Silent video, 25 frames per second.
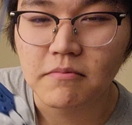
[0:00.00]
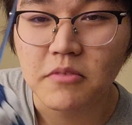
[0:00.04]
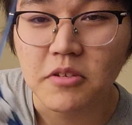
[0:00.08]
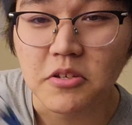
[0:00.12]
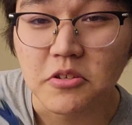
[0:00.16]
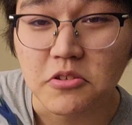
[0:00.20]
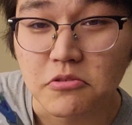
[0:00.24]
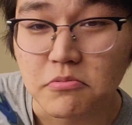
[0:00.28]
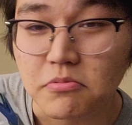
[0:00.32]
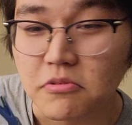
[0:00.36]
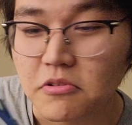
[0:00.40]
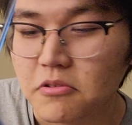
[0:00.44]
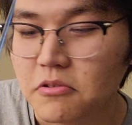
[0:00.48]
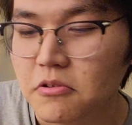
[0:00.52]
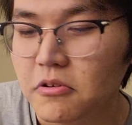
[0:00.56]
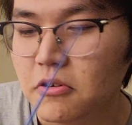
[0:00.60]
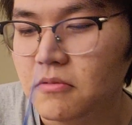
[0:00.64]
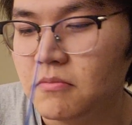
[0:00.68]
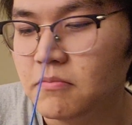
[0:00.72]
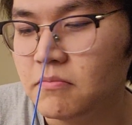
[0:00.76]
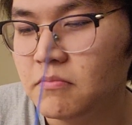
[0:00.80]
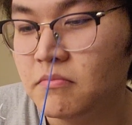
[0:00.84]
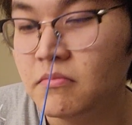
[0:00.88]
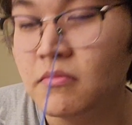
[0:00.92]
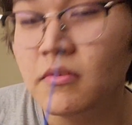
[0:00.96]
he's super
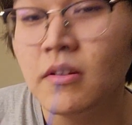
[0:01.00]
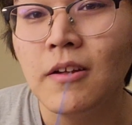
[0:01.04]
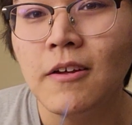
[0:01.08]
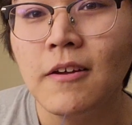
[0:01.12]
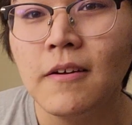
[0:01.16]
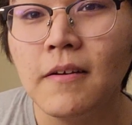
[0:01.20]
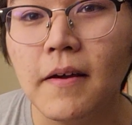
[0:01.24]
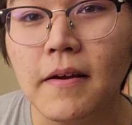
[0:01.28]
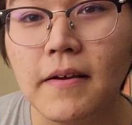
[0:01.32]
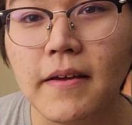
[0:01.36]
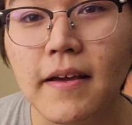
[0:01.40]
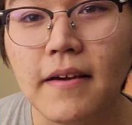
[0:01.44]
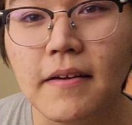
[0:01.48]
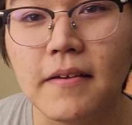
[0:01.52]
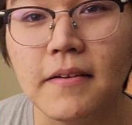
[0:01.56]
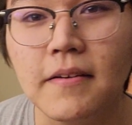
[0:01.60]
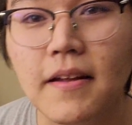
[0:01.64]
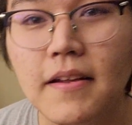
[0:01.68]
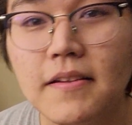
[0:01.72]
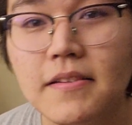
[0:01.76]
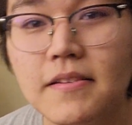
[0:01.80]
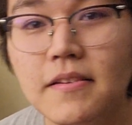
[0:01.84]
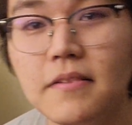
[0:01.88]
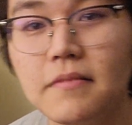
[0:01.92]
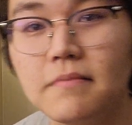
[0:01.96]
cool. Yeah, and
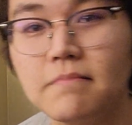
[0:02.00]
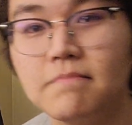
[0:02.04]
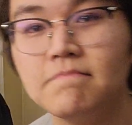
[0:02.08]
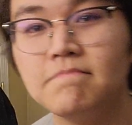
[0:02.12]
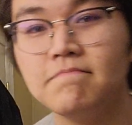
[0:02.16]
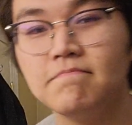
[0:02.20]
that's it.